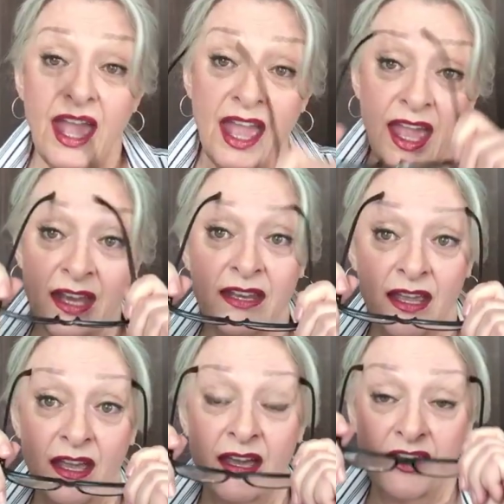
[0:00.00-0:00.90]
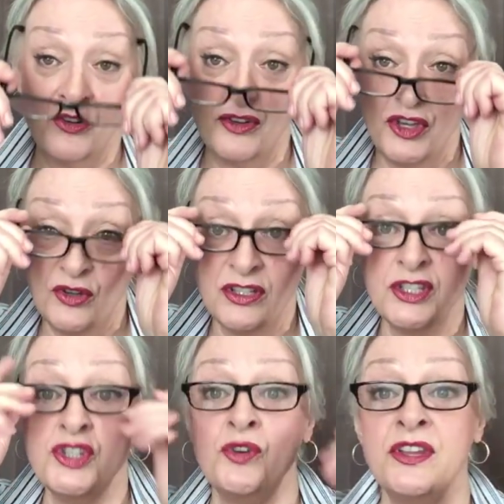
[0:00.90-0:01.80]
and you'll
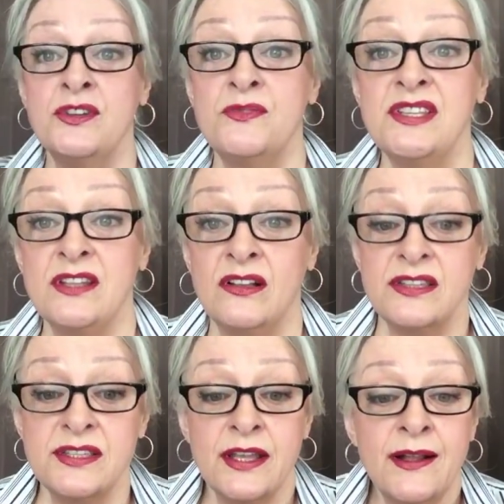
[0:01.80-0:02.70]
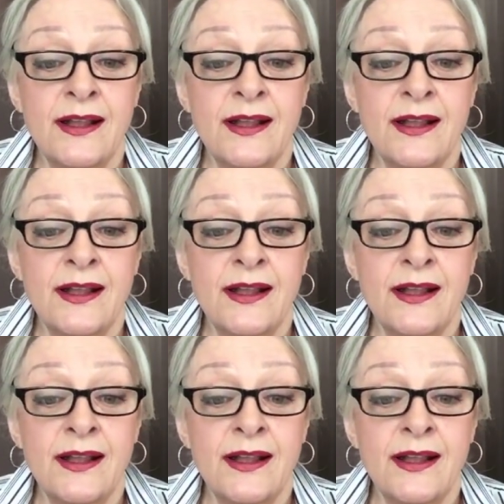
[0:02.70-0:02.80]
enjoy the results.